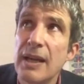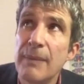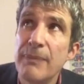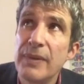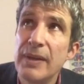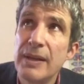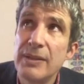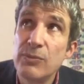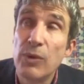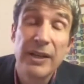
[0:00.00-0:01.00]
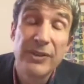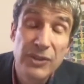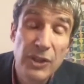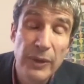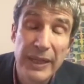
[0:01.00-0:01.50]
um, is worth
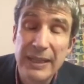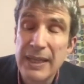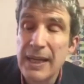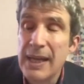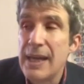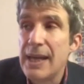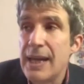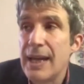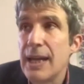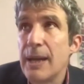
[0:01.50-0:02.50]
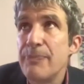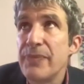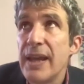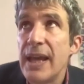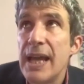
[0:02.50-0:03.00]
doing. Um,
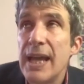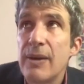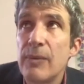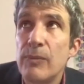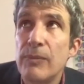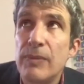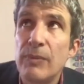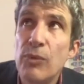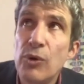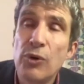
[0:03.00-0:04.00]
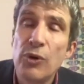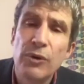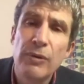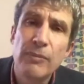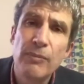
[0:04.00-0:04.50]

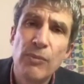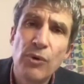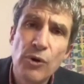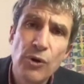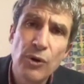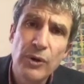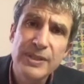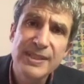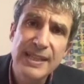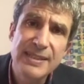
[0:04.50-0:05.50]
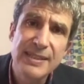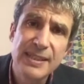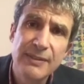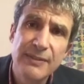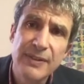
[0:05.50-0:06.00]
more, more
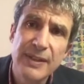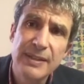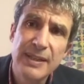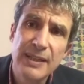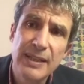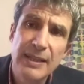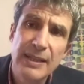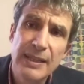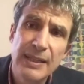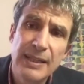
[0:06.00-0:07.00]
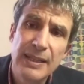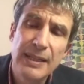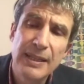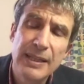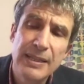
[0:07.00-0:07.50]
sensitive in, in, in,
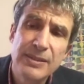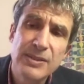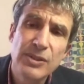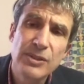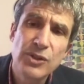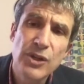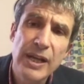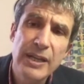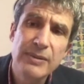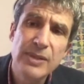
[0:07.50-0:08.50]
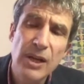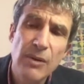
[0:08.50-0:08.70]
is to try and